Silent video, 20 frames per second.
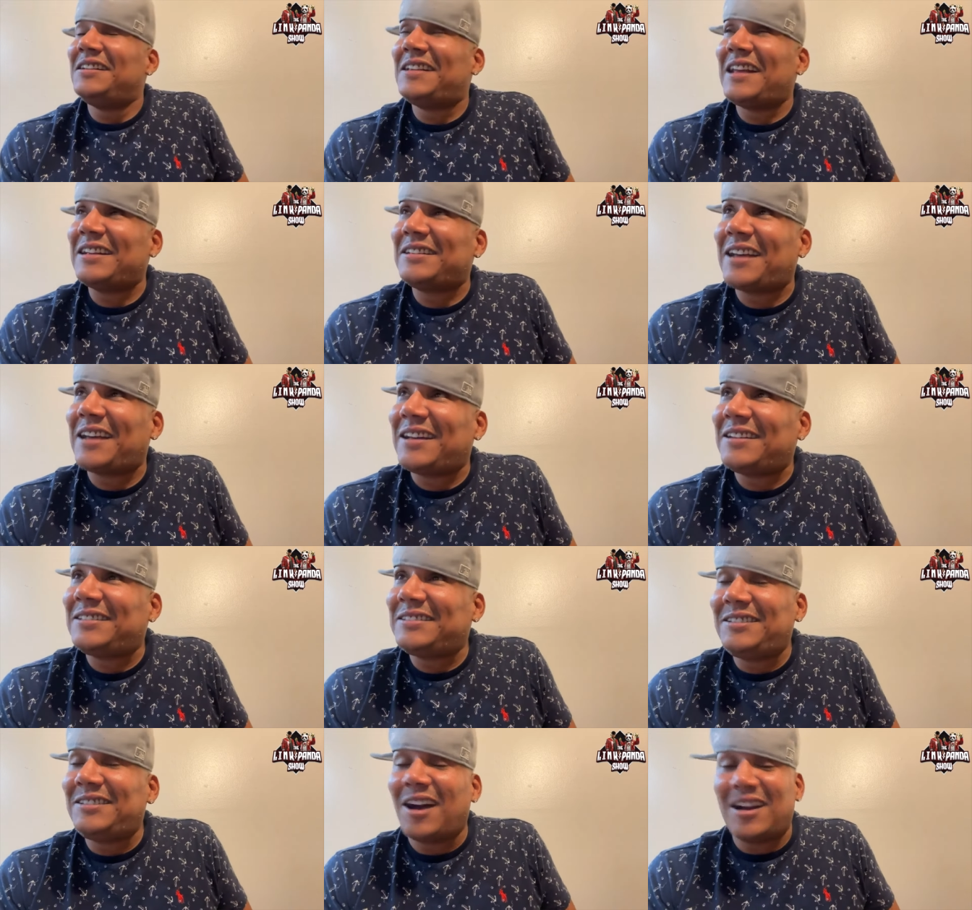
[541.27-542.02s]
that,
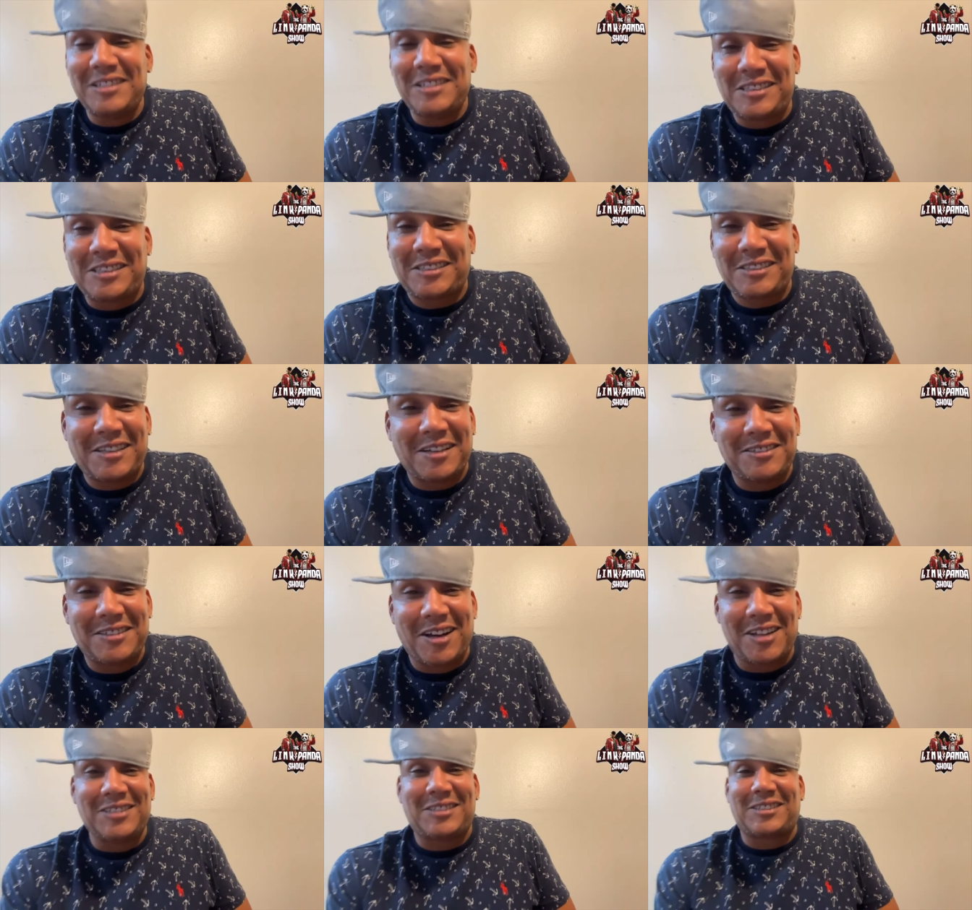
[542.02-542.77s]
that dunce,
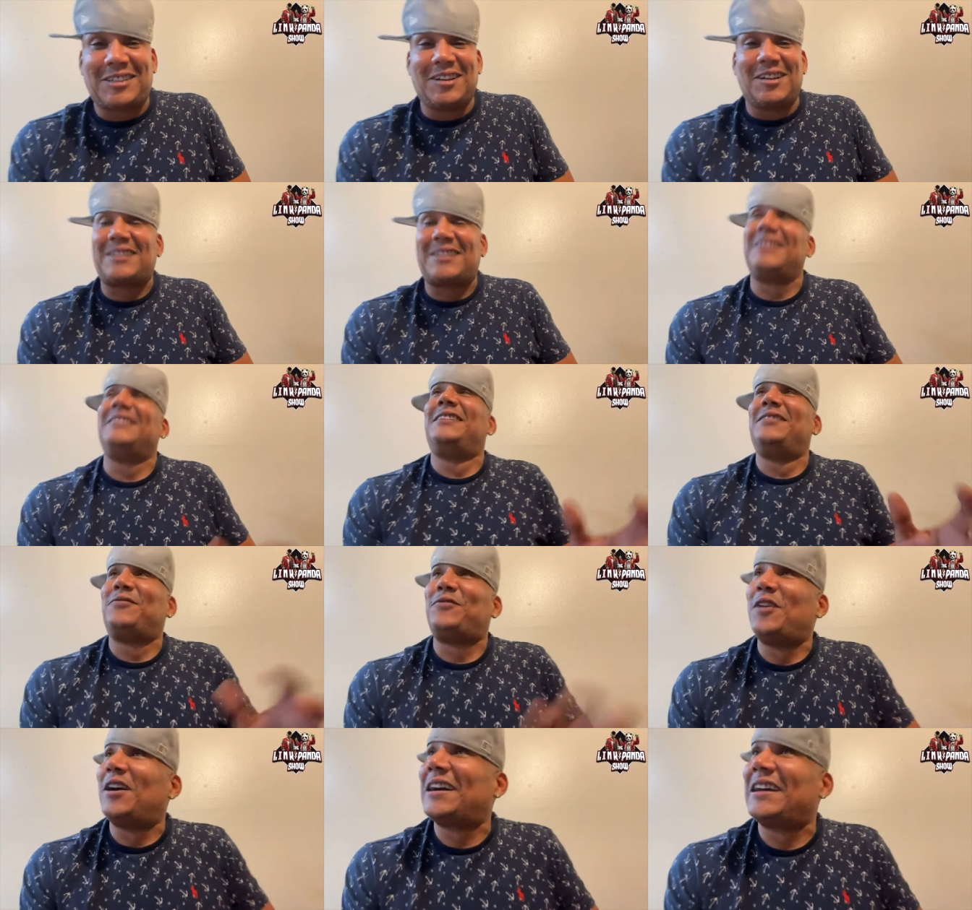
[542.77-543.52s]
the dunce look,
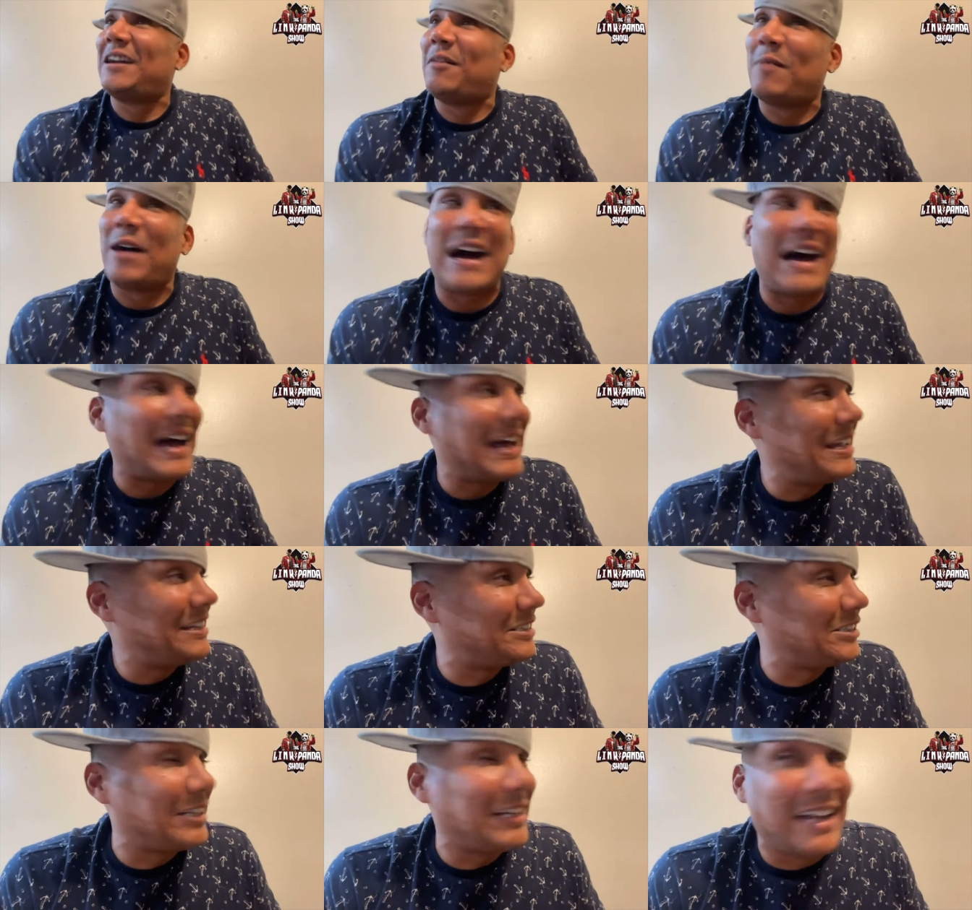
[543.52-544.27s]
the fucking I'm
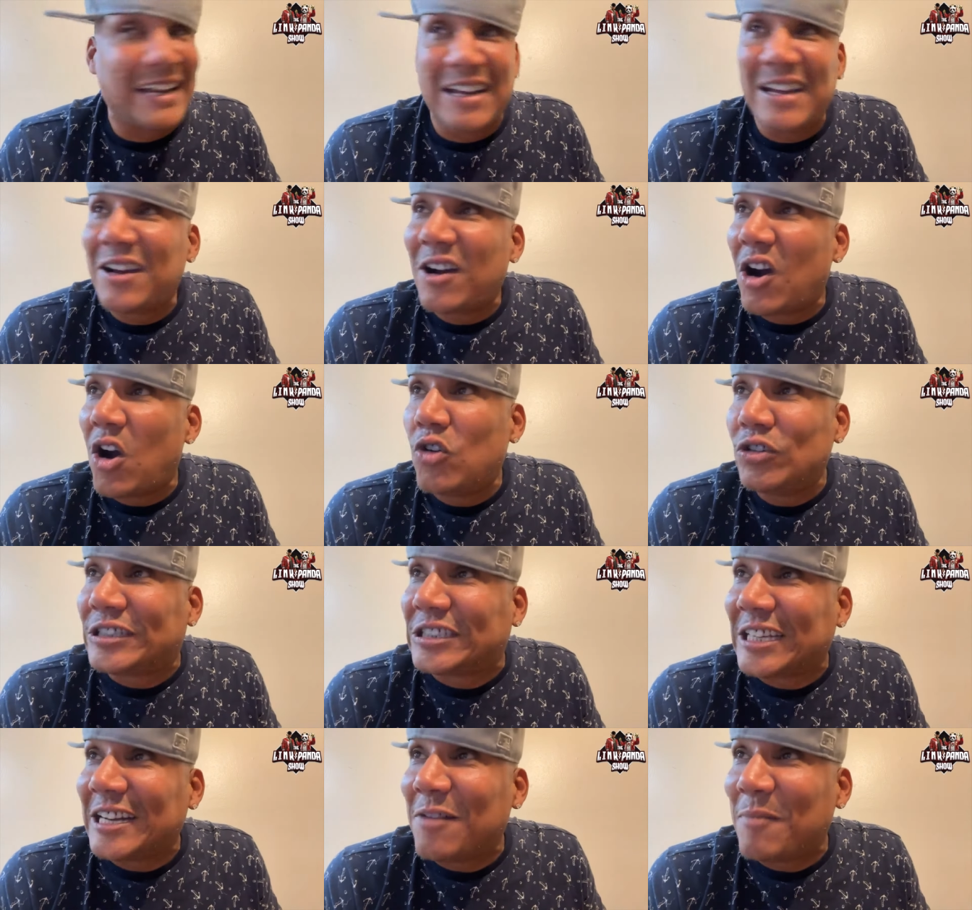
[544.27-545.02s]
high and shit. Like,
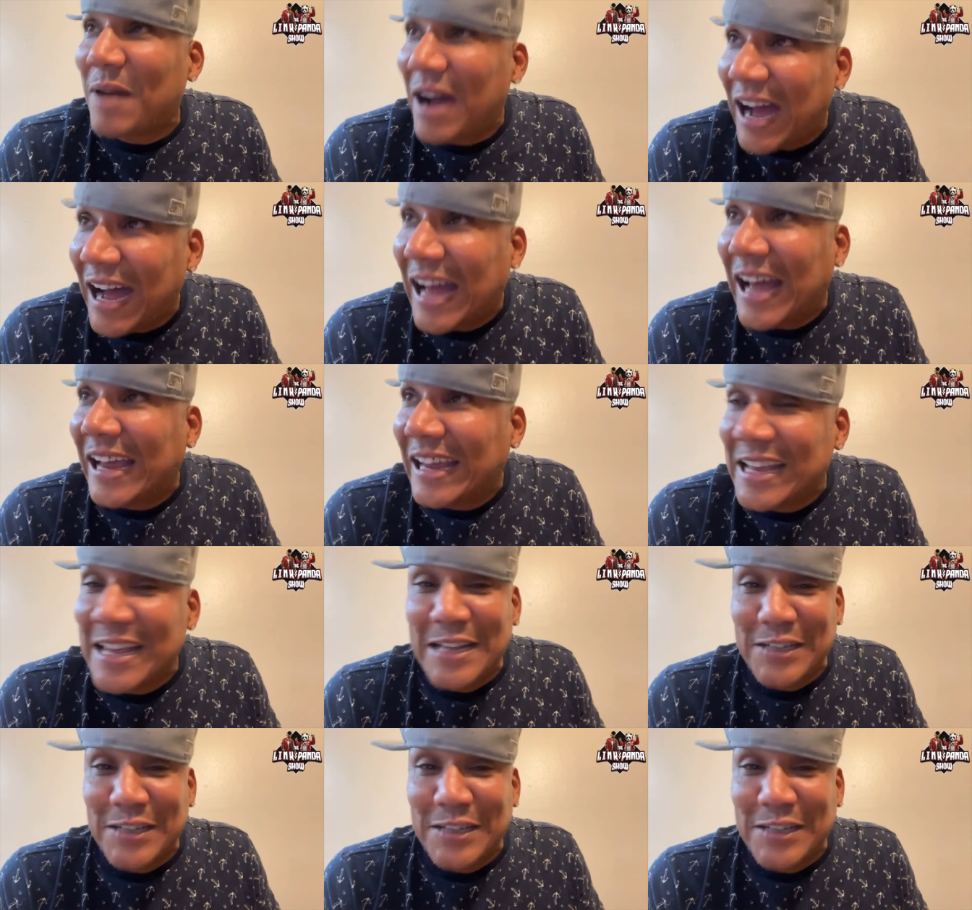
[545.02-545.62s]
oh shit, I'm high.